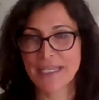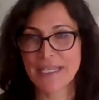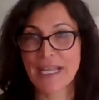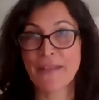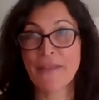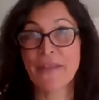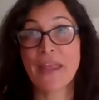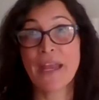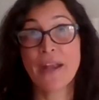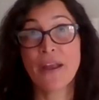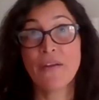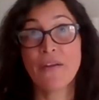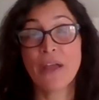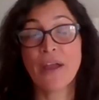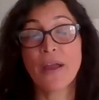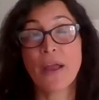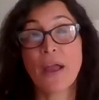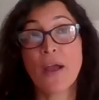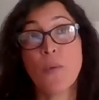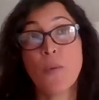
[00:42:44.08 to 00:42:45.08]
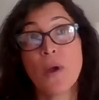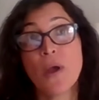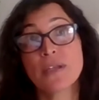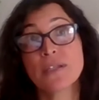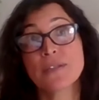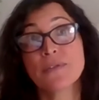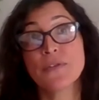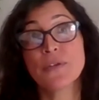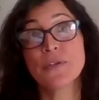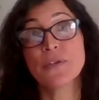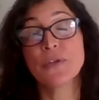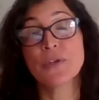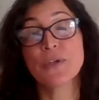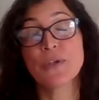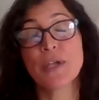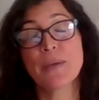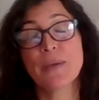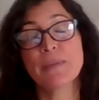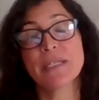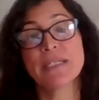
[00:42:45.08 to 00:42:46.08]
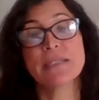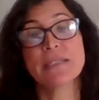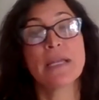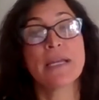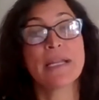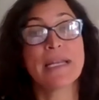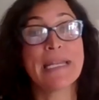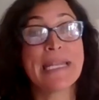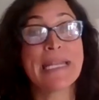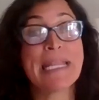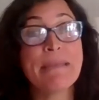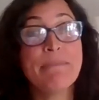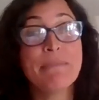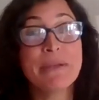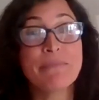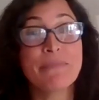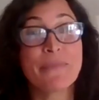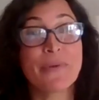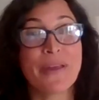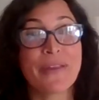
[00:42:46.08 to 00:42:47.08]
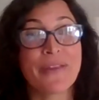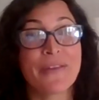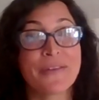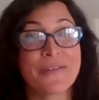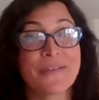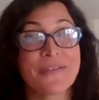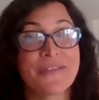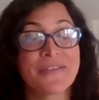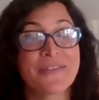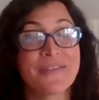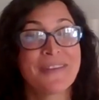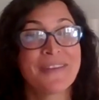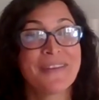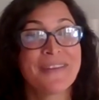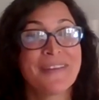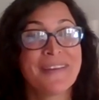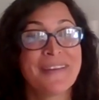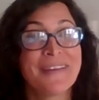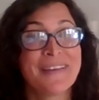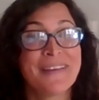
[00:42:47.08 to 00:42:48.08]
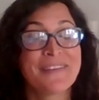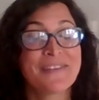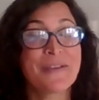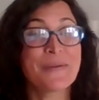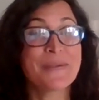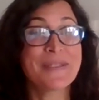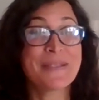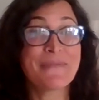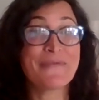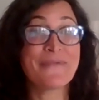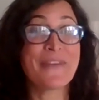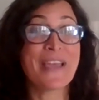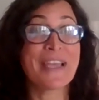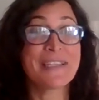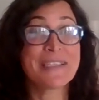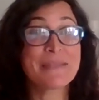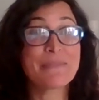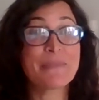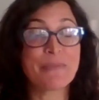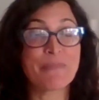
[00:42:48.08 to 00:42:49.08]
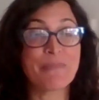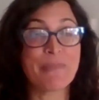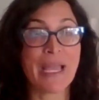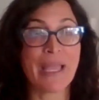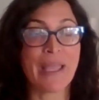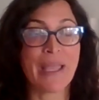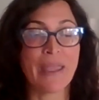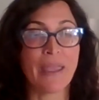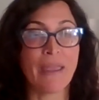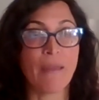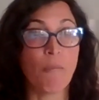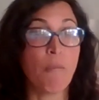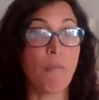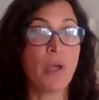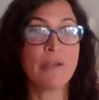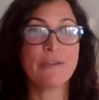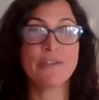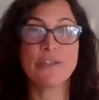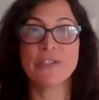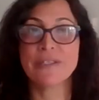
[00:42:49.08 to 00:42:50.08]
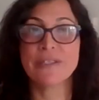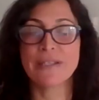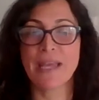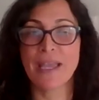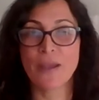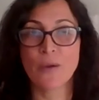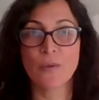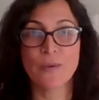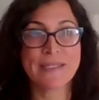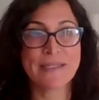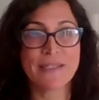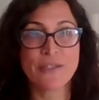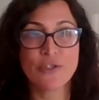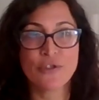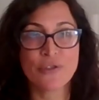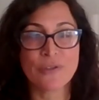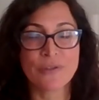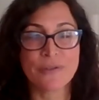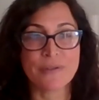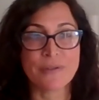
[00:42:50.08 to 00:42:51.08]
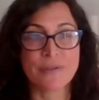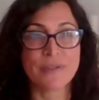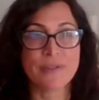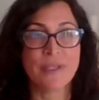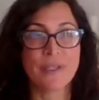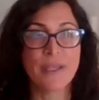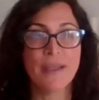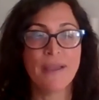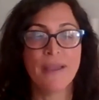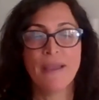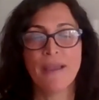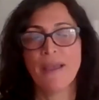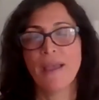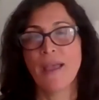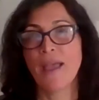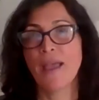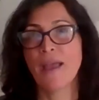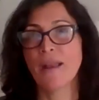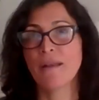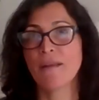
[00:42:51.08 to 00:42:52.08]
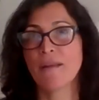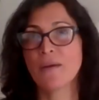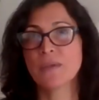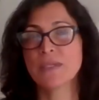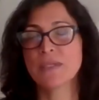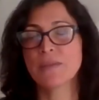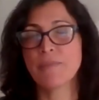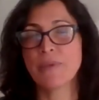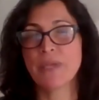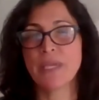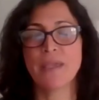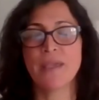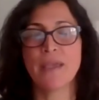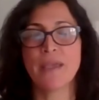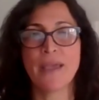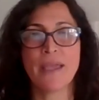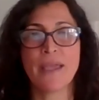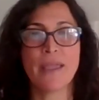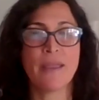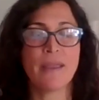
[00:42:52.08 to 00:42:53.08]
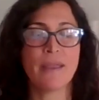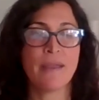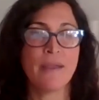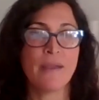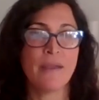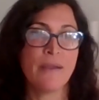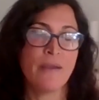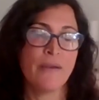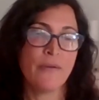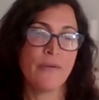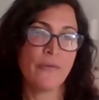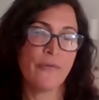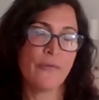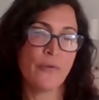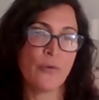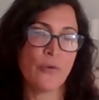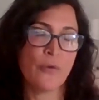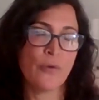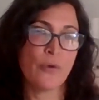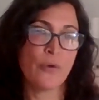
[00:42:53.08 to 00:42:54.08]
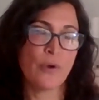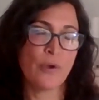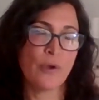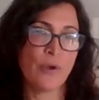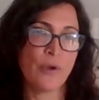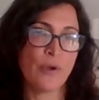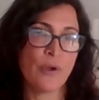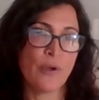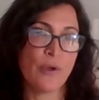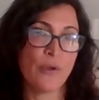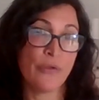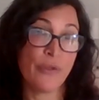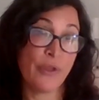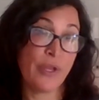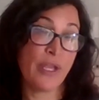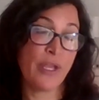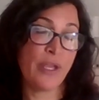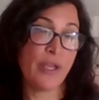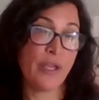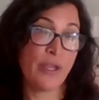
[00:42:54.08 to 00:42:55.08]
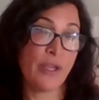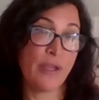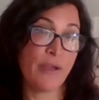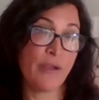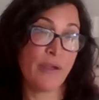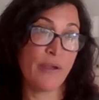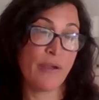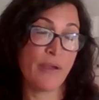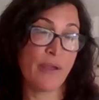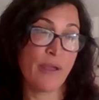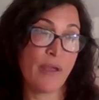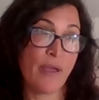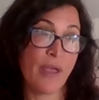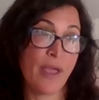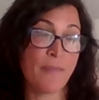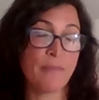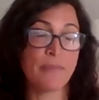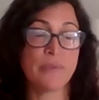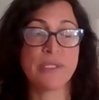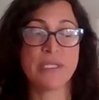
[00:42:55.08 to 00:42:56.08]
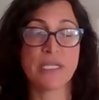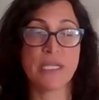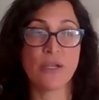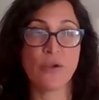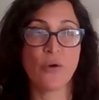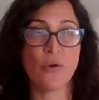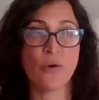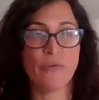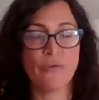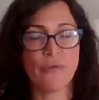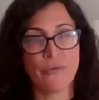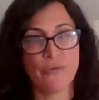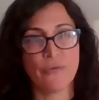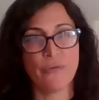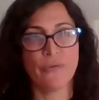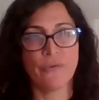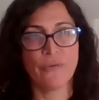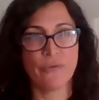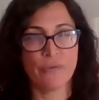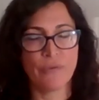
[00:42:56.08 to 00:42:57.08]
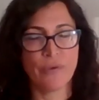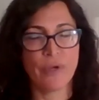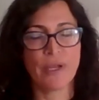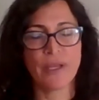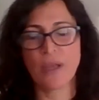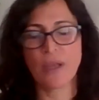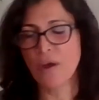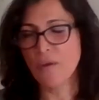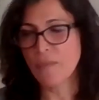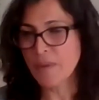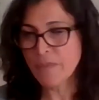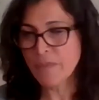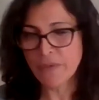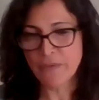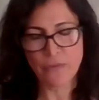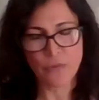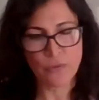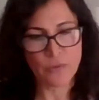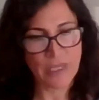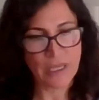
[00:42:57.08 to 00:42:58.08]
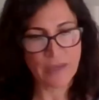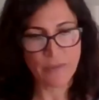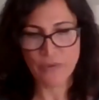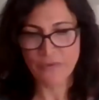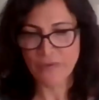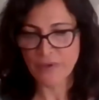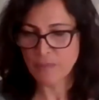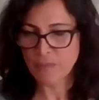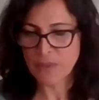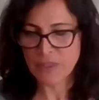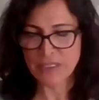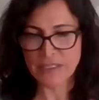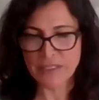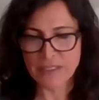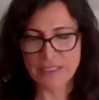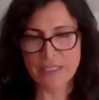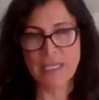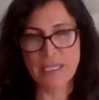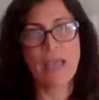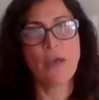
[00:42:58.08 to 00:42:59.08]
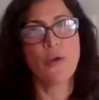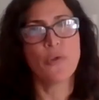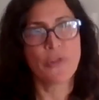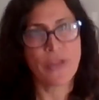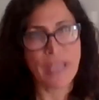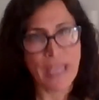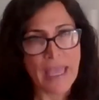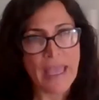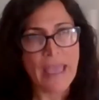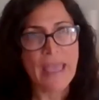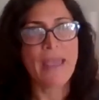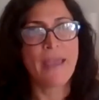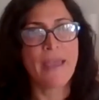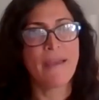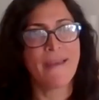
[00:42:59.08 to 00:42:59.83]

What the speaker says: And then I worked for companies like Lehman Brothers. So it's investment banking, mergers and acquisitions. And I was a PA for the MD of, I can't remember the full name of it, but it's the healthcare